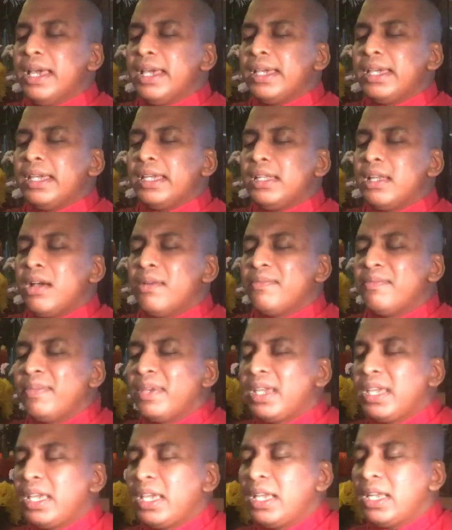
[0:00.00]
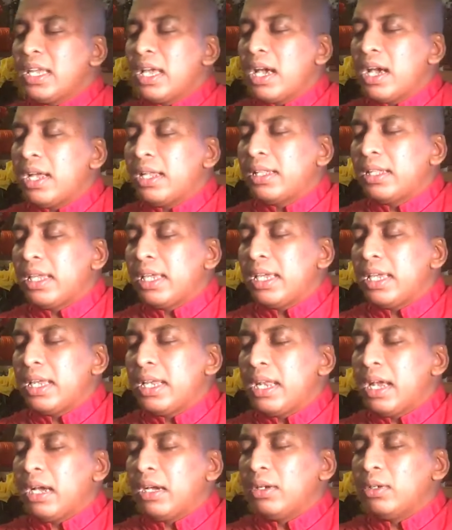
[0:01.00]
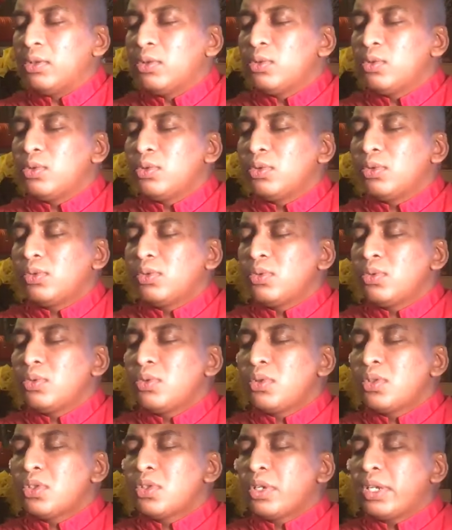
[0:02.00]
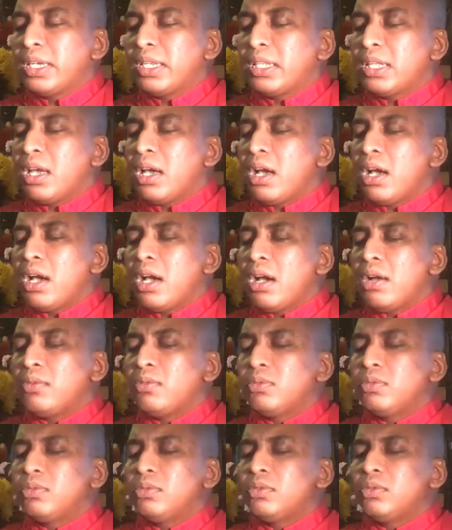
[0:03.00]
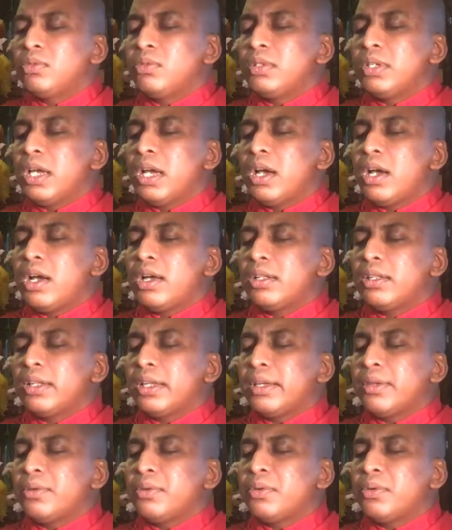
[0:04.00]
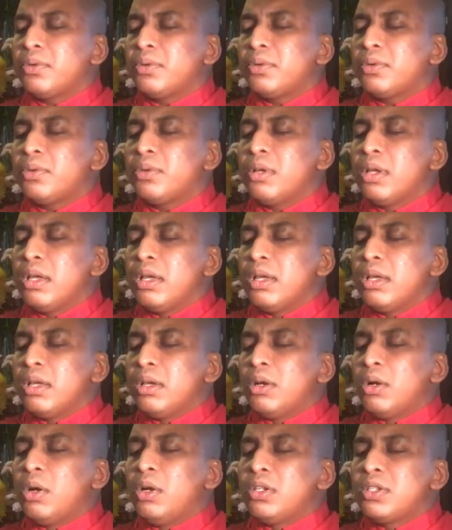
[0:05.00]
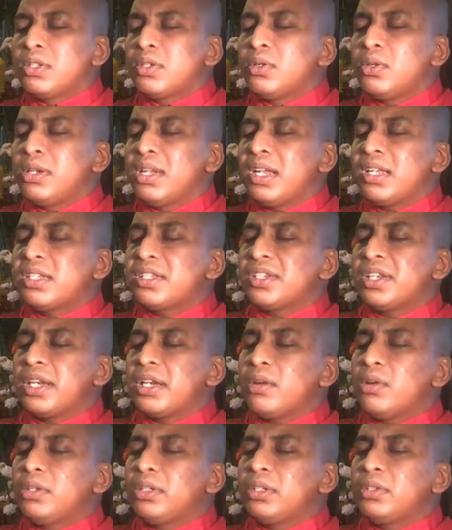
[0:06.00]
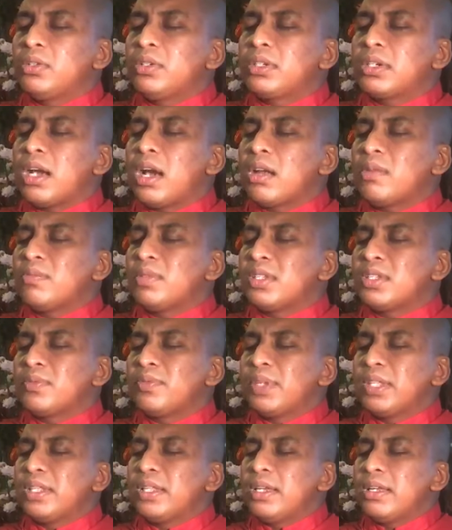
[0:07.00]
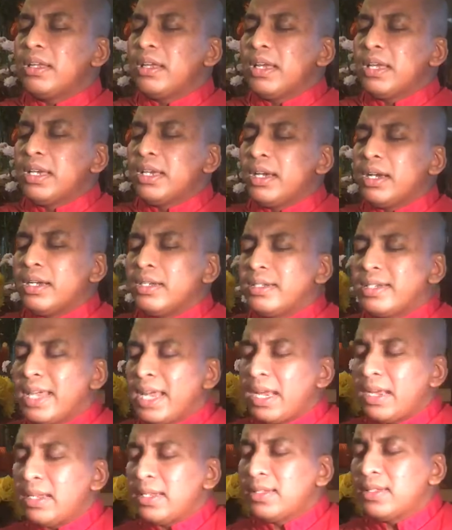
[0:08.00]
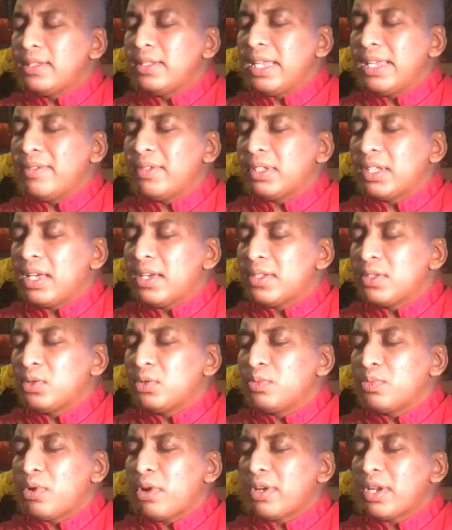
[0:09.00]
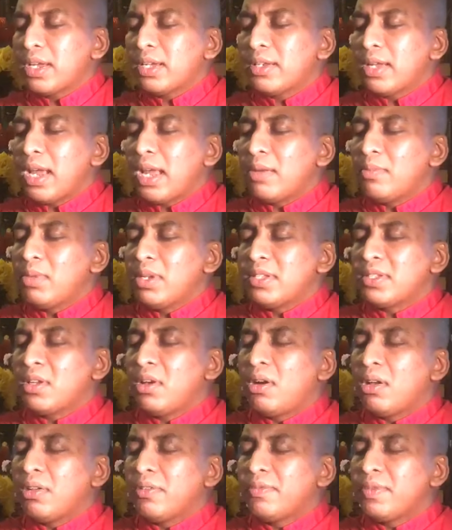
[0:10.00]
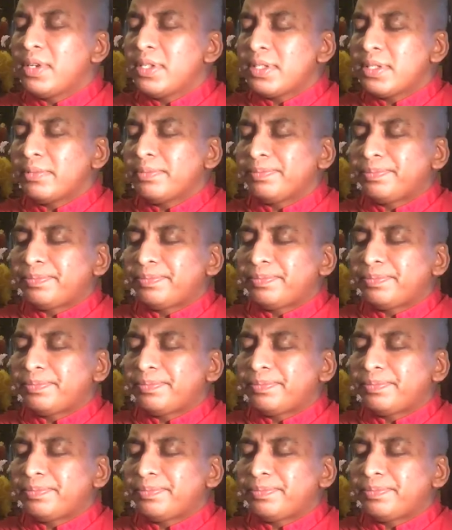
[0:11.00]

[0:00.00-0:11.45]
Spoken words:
Idam me nyati nangho tu sukita huntu nyateyo. Also, let's share all the good karmas with the deities, devatas who protect and bless all of us.